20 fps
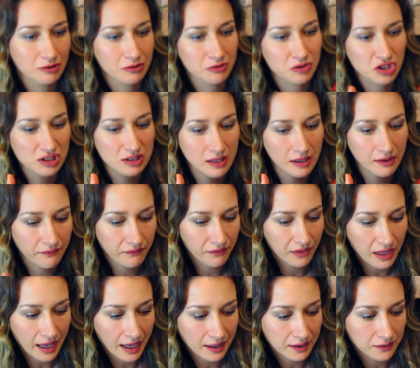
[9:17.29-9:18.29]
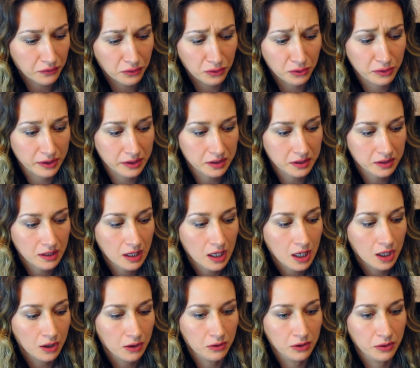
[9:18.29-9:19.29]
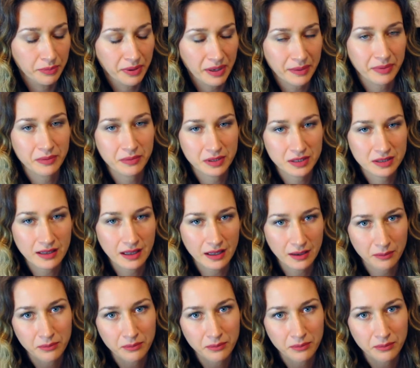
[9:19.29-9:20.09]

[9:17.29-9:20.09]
just flat, floral or peppermint,